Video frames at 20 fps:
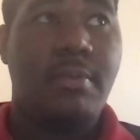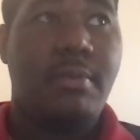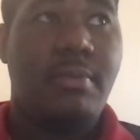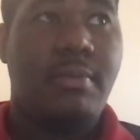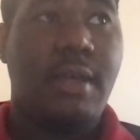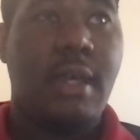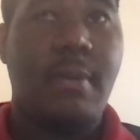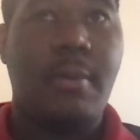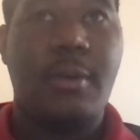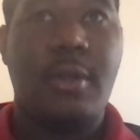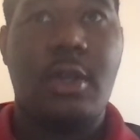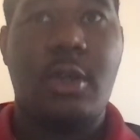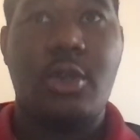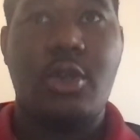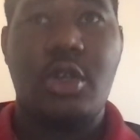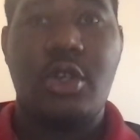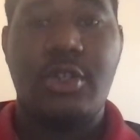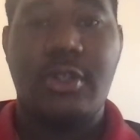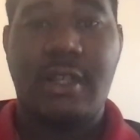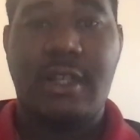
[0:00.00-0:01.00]
people that were
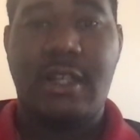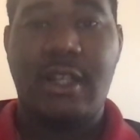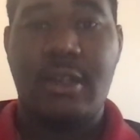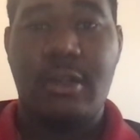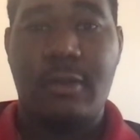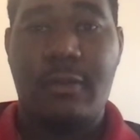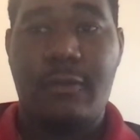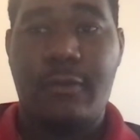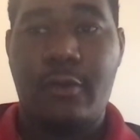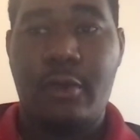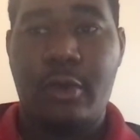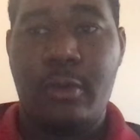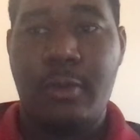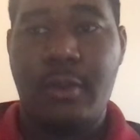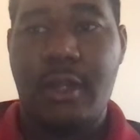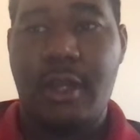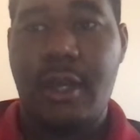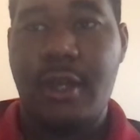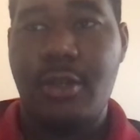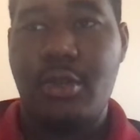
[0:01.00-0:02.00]
trying to clear the foam,
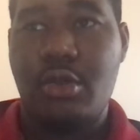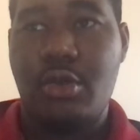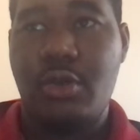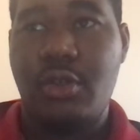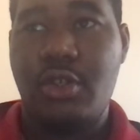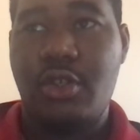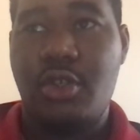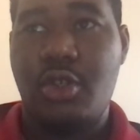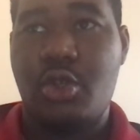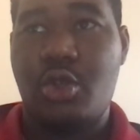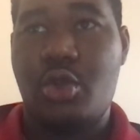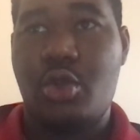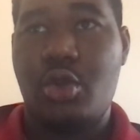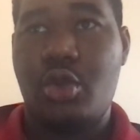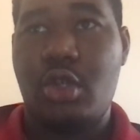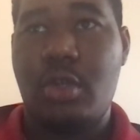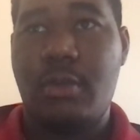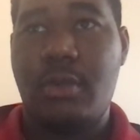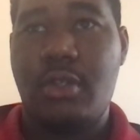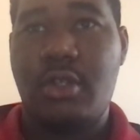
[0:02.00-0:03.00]
the Ice Warriors just saw
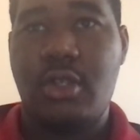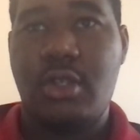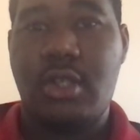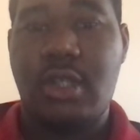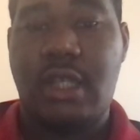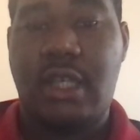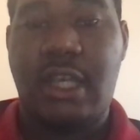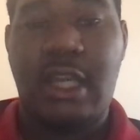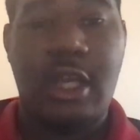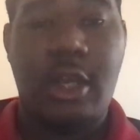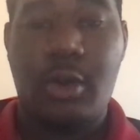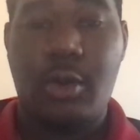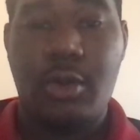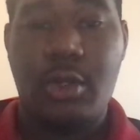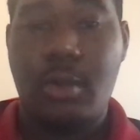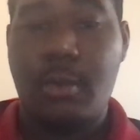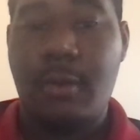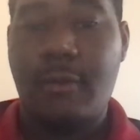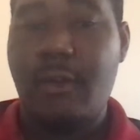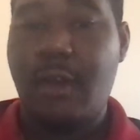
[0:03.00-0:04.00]
them and just killed
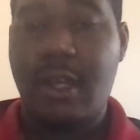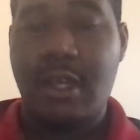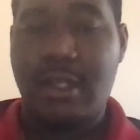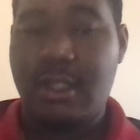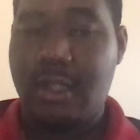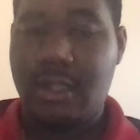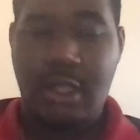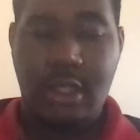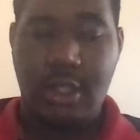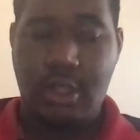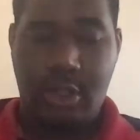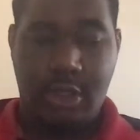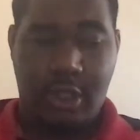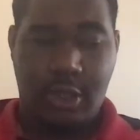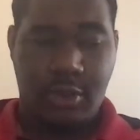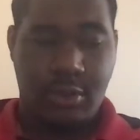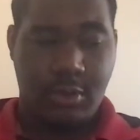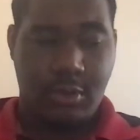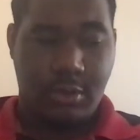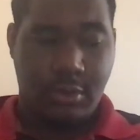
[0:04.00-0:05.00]
them without hesitation
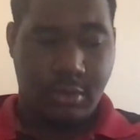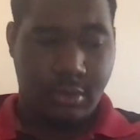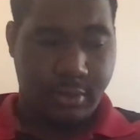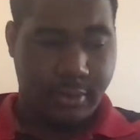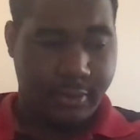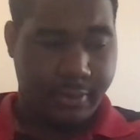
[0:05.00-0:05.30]
at all.